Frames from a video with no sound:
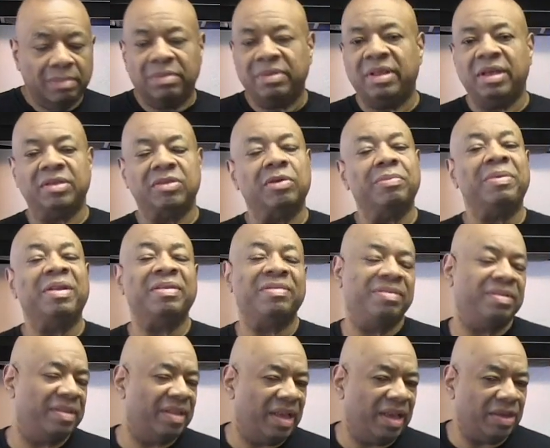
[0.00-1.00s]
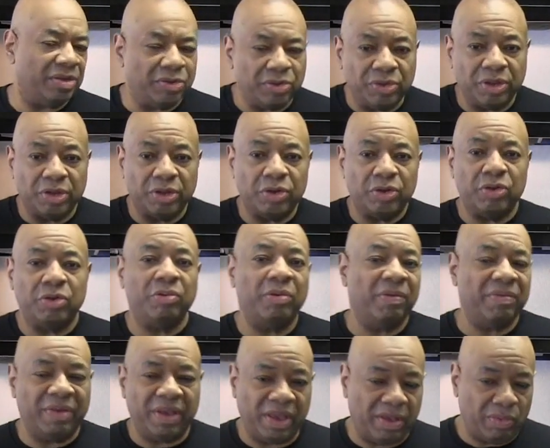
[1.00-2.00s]
But there's so many different things you can do
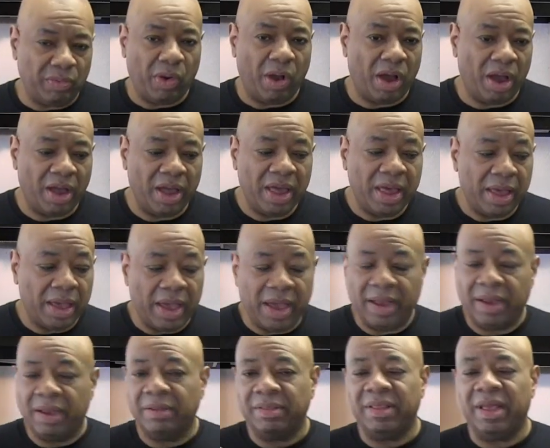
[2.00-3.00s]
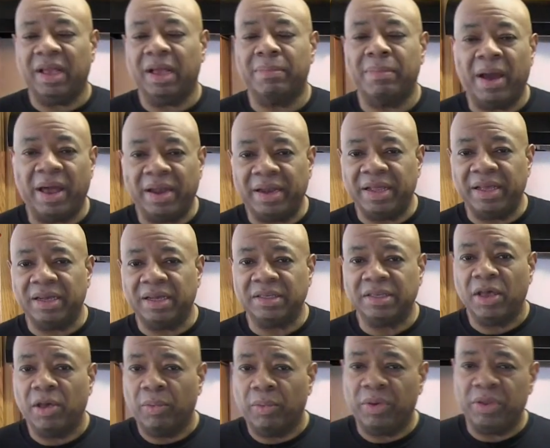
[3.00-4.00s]
with quinoa. And the thing about it
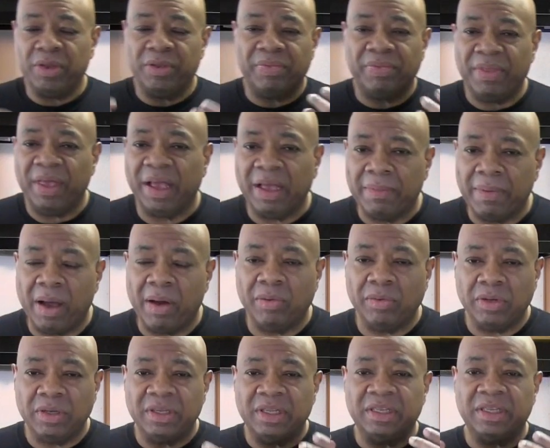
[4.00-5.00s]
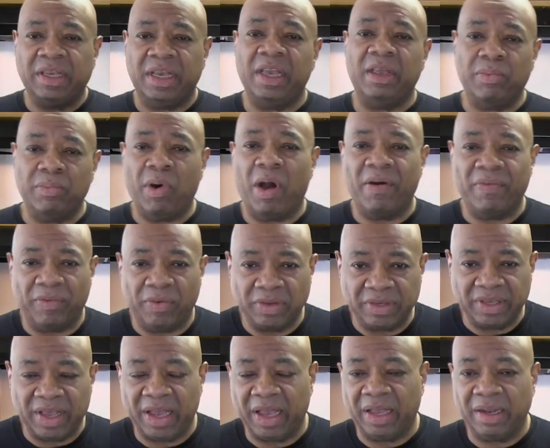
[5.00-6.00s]
is, when you think about this quinoa for
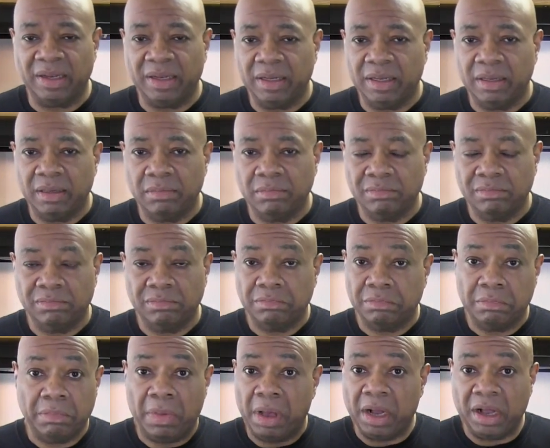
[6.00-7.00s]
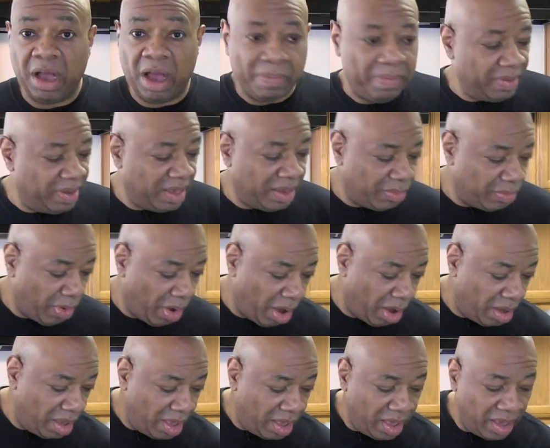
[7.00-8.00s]
a second, a cup of
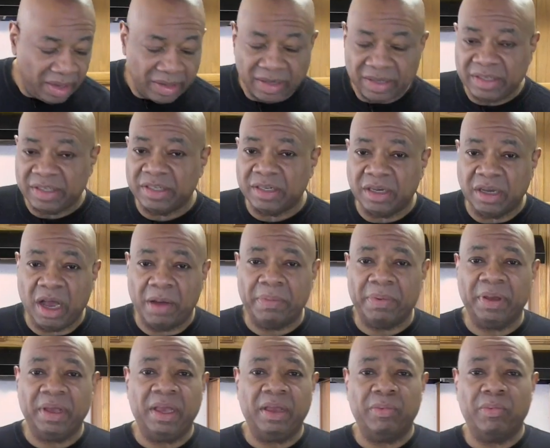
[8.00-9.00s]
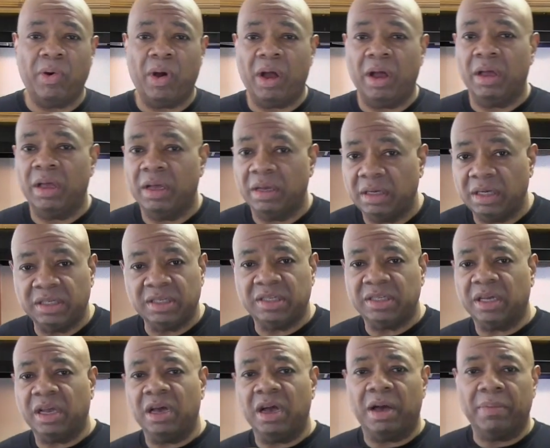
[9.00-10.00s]
quinoa. This is a cup of quinoa. This
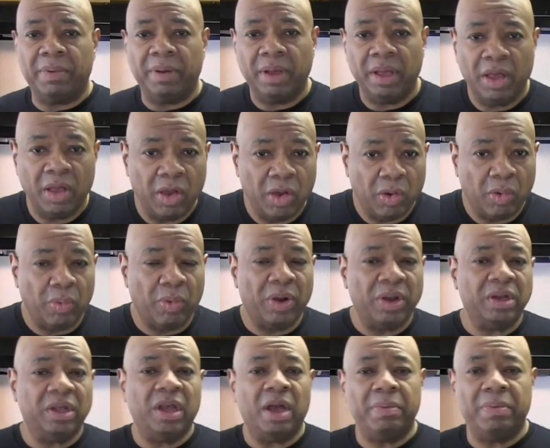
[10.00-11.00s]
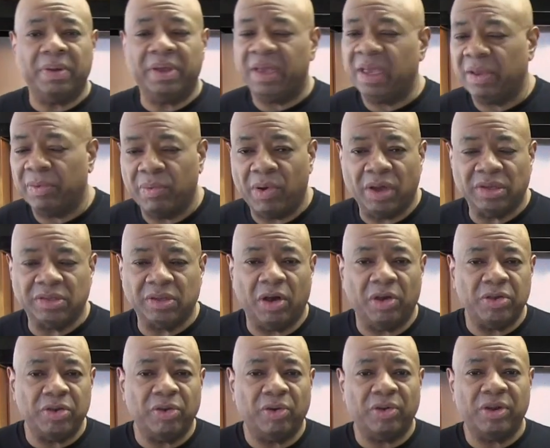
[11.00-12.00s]
is a cup. 1 cup of quinoa is
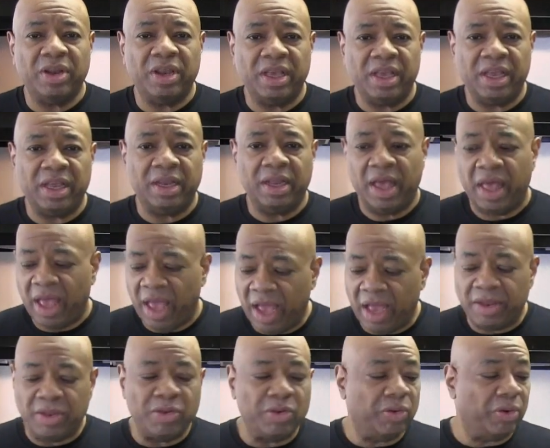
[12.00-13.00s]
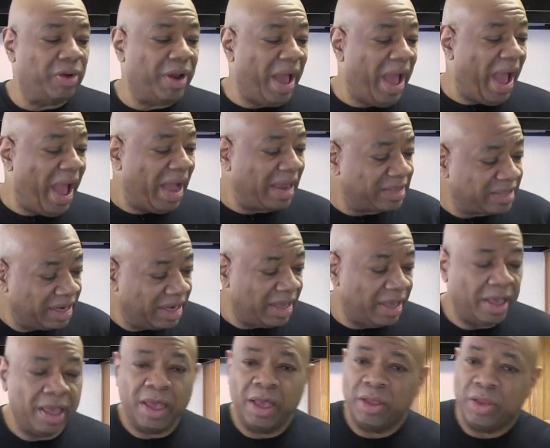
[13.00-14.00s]
all you're going to need. And you're going
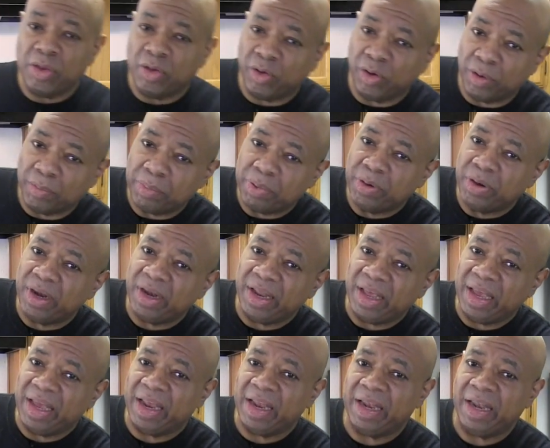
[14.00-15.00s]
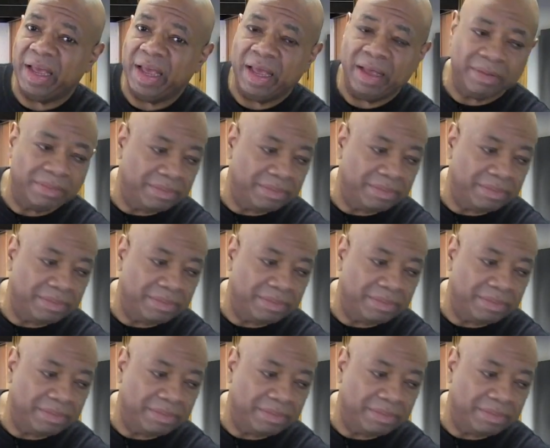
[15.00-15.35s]
to put it in